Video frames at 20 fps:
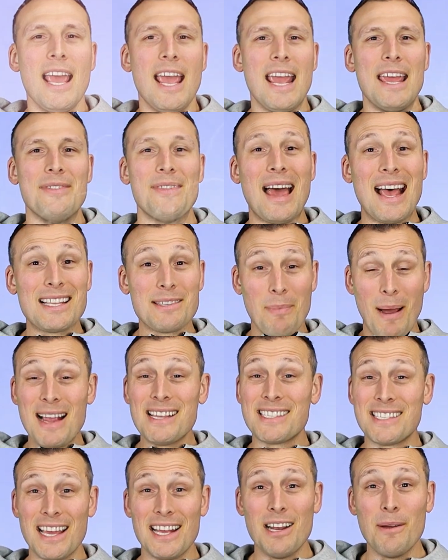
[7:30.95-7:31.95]
And that's my
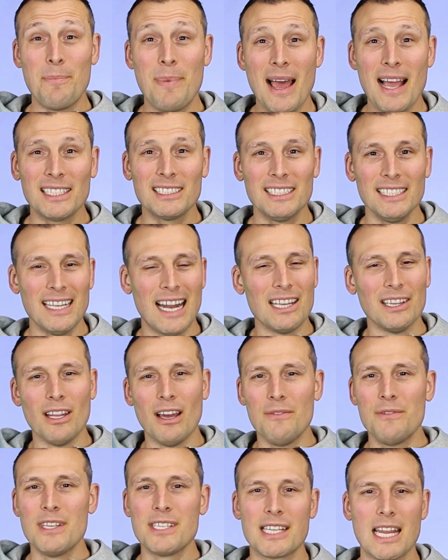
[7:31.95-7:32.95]
setup actually. And I
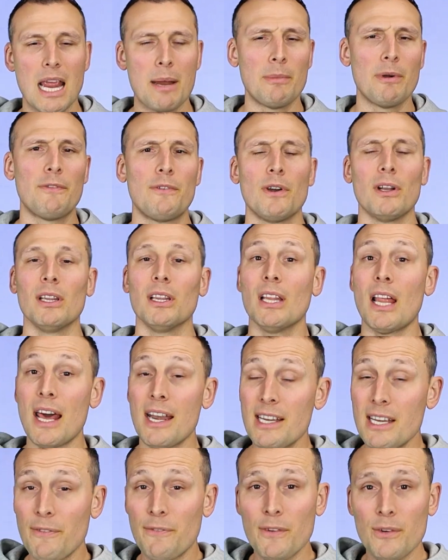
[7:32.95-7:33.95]
love this camera for a
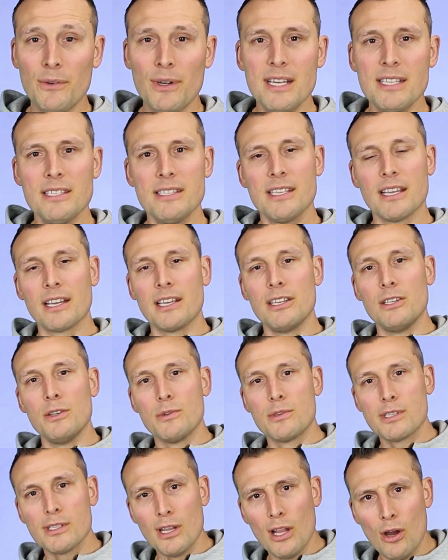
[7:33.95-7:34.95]
lot of different reasons. It can do
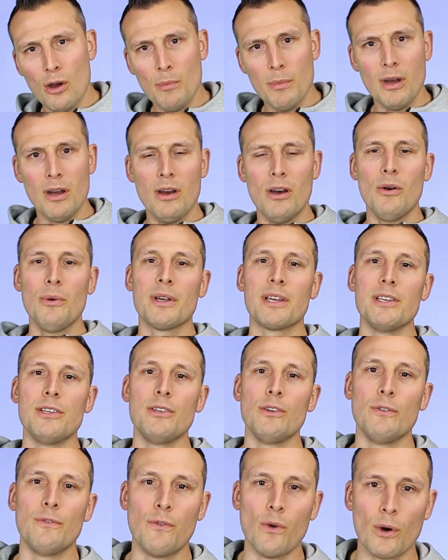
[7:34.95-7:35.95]
slow-mo, it can
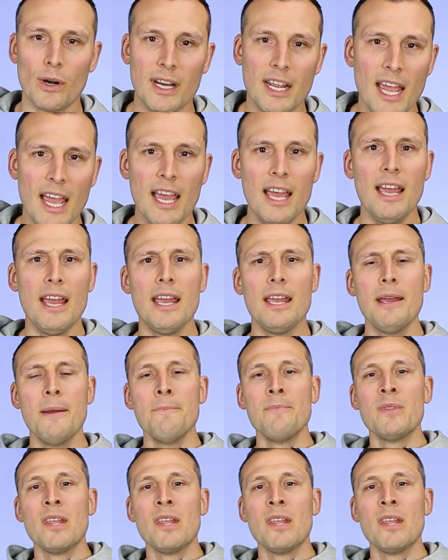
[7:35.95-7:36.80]
do 4K.